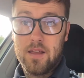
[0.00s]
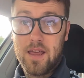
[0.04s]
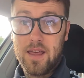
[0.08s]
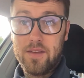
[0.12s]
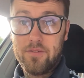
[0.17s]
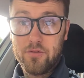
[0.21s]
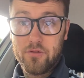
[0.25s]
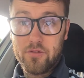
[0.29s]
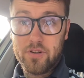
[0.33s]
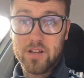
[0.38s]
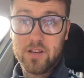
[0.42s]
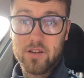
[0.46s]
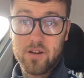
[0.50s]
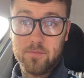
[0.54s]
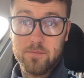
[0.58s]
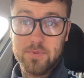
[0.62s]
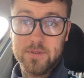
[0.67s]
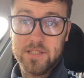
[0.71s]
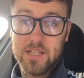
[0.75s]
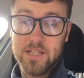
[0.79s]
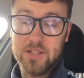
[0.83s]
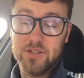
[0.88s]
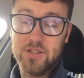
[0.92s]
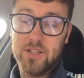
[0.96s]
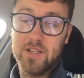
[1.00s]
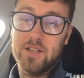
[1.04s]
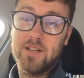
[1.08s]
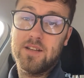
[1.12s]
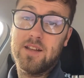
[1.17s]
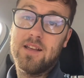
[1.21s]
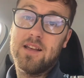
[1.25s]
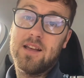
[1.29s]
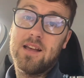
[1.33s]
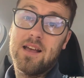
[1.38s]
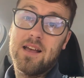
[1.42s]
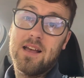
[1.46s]
If you're in a
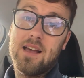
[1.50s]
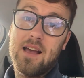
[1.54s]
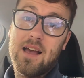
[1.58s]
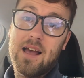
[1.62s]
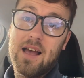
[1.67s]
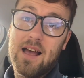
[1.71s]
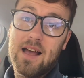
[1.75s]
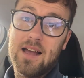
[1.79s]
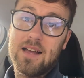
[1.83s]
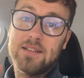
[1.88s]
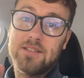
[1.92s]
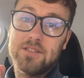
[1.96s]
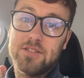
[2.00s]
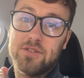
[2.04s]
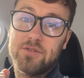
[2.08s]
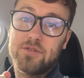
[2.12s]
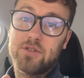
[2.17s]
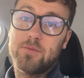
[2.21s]
competition and you